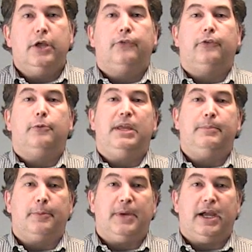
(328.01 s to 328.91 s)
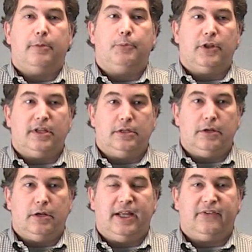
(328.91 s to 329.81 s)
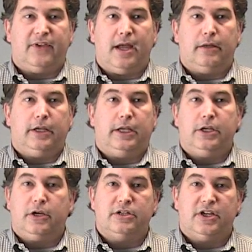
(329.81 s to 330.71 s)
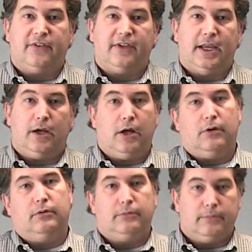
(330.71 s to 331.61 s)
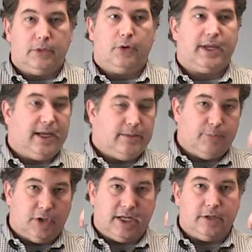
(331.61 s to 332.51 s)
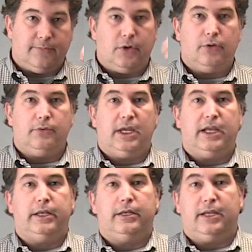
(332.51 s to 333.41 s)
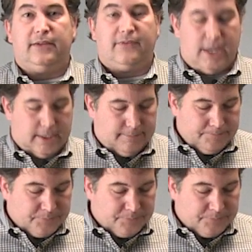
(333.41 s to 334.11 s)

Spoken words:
So be prepared, pull a little list out, and you can just say, oh, okay, pull out your phone, and it's done.